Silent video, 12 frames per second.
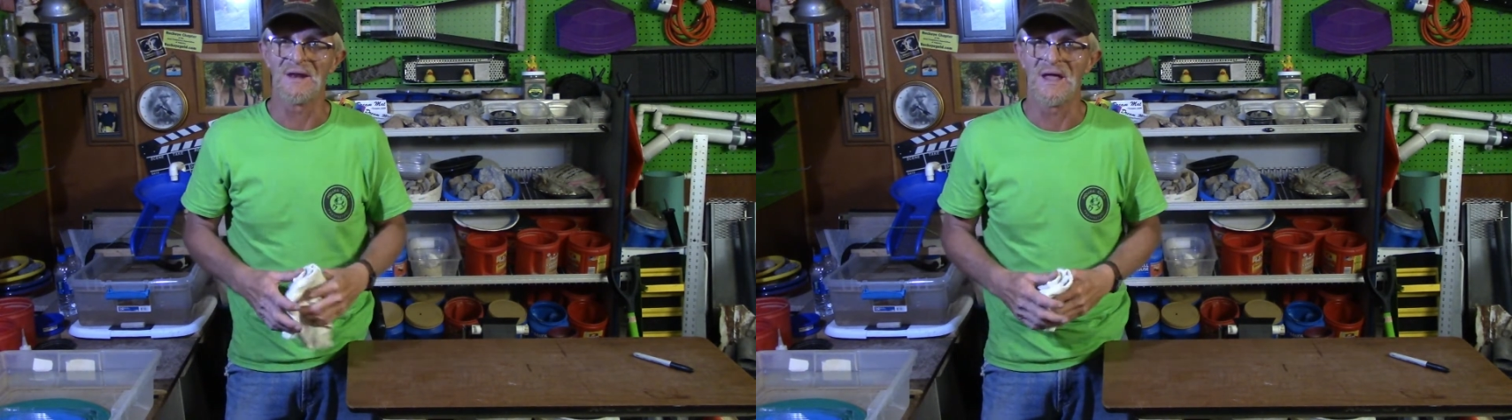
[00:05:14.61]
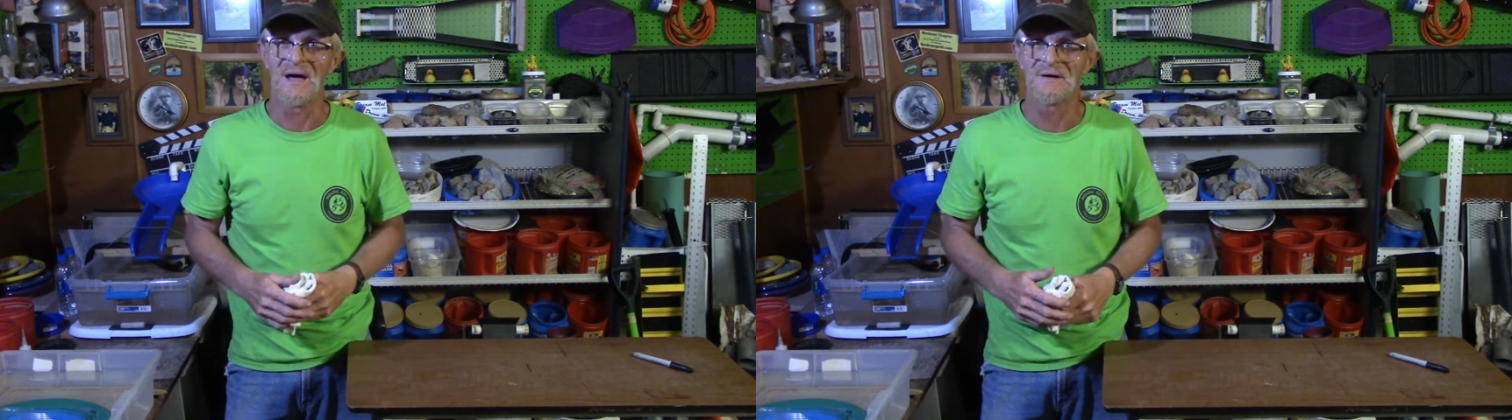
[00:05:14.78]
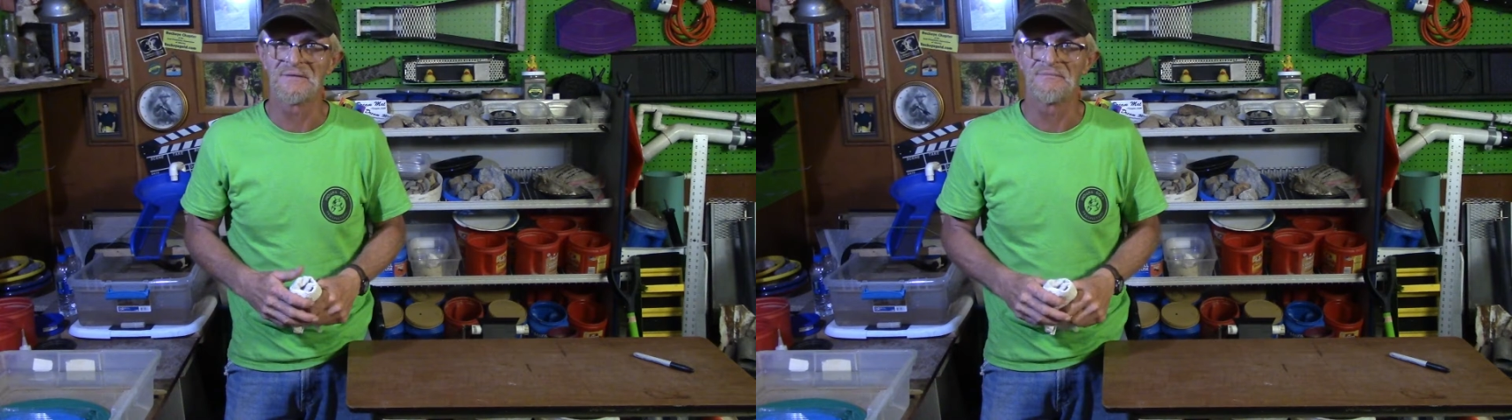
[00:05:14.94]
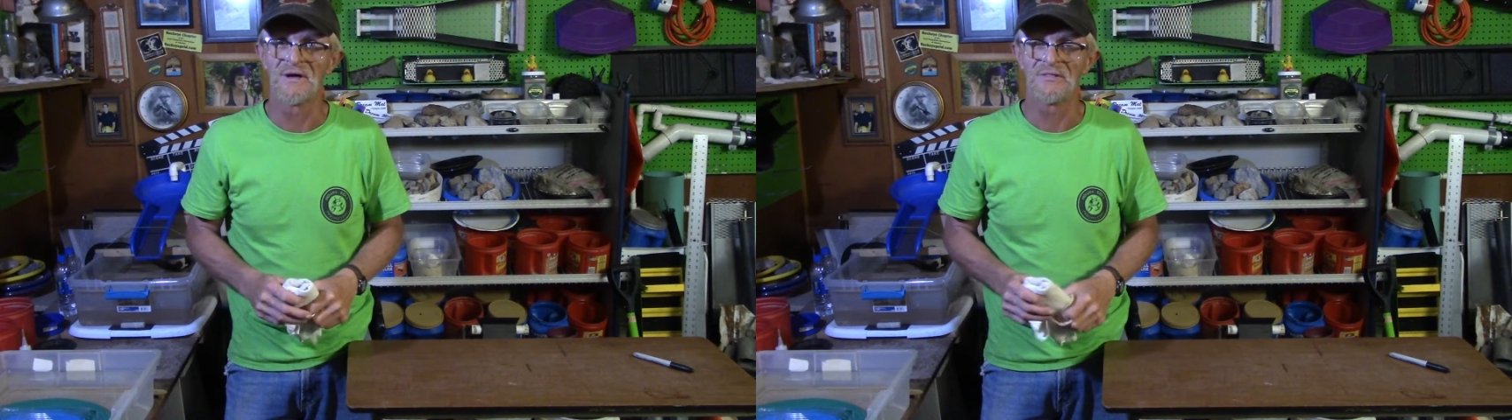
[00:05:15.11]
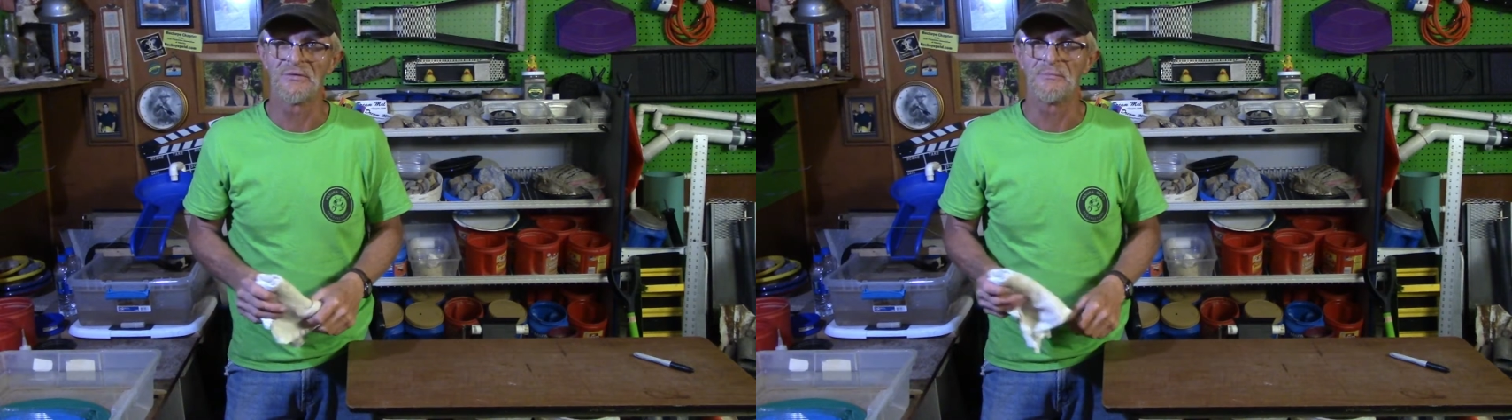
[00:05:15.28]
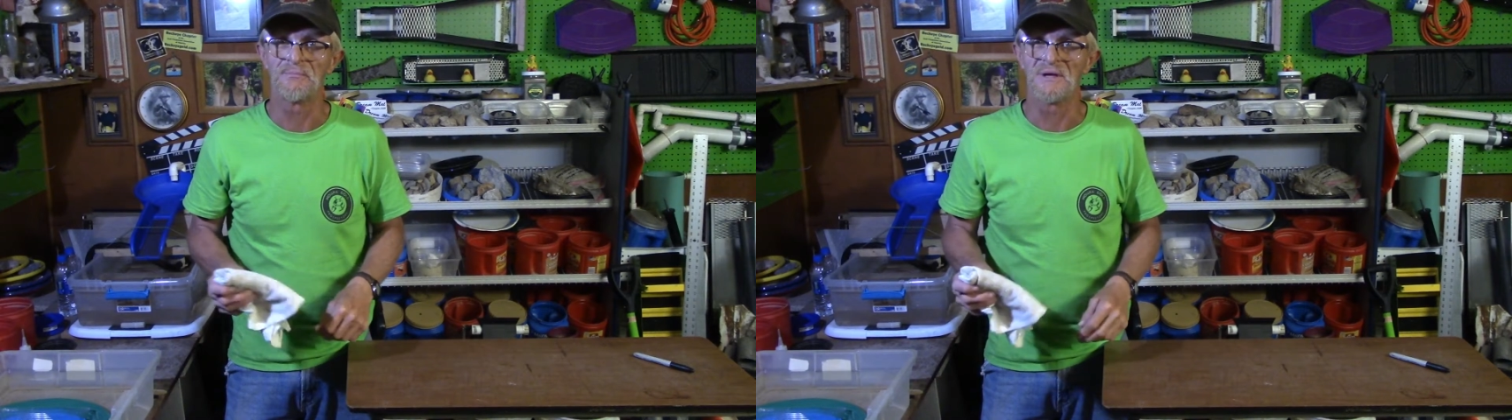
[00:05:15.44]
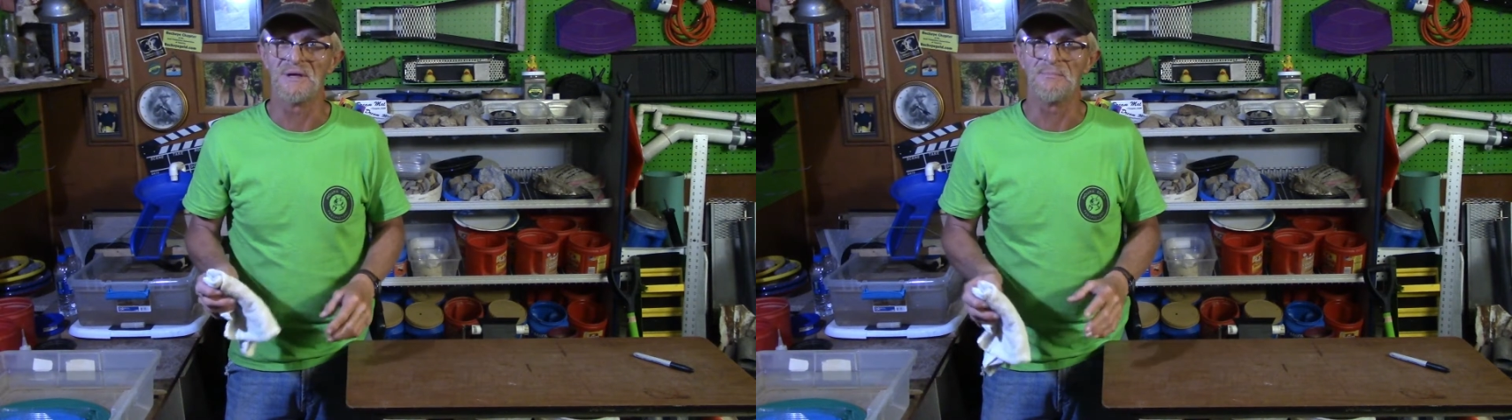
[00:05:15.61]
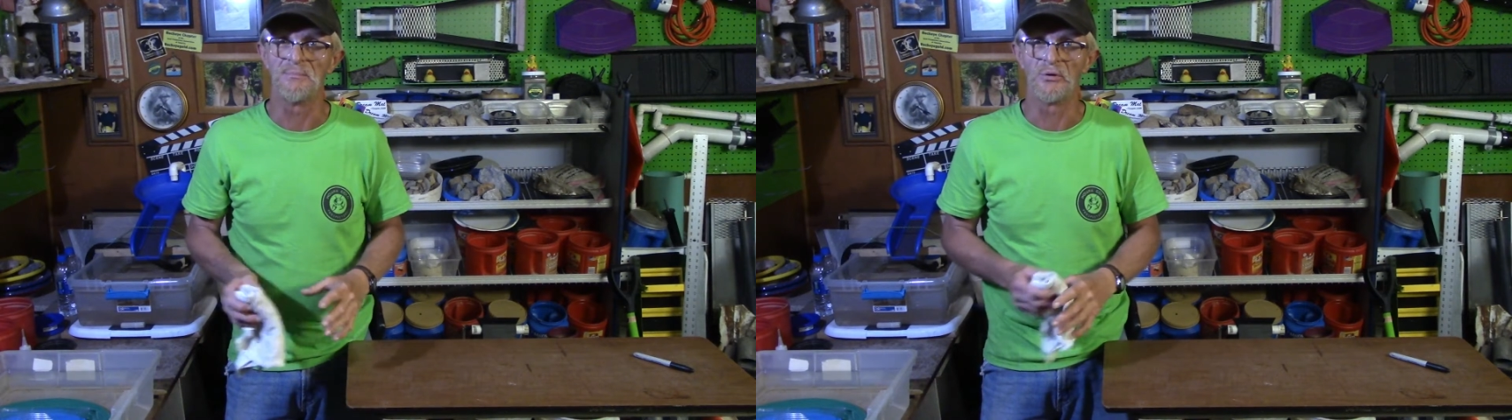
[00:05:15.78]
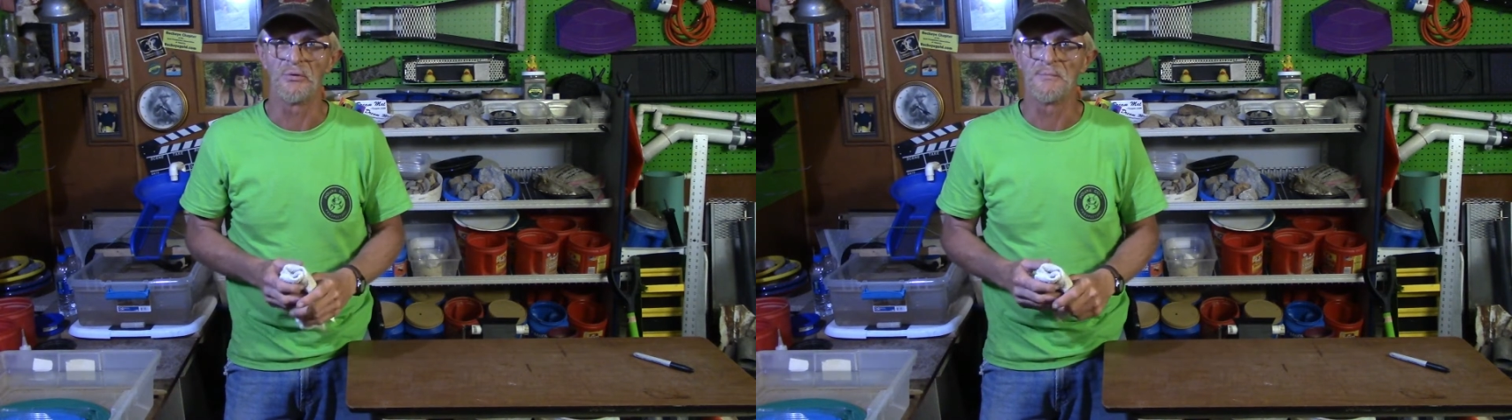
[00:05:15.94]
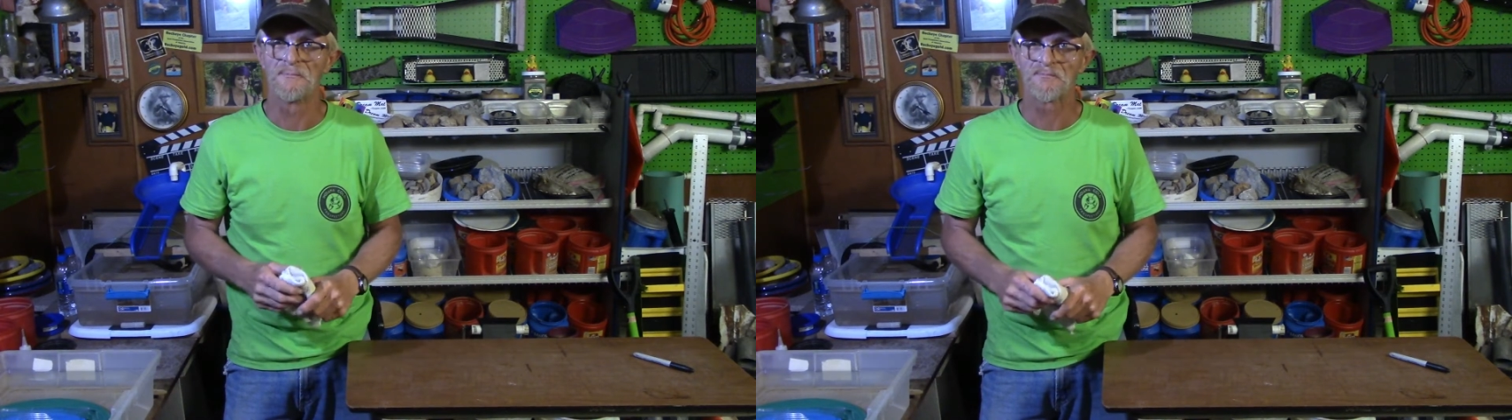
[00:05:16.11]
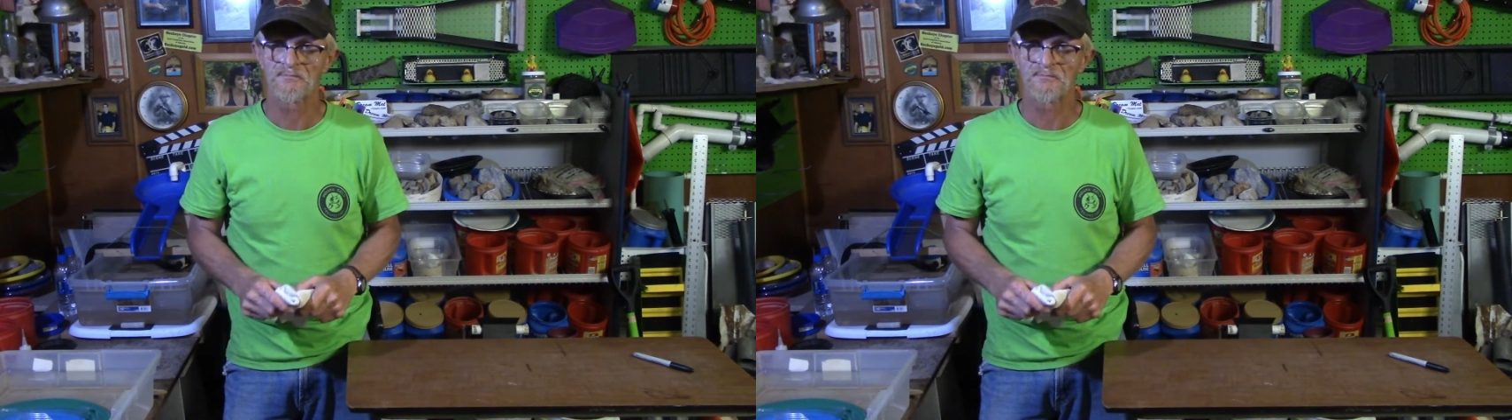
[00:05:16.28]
lot of other people.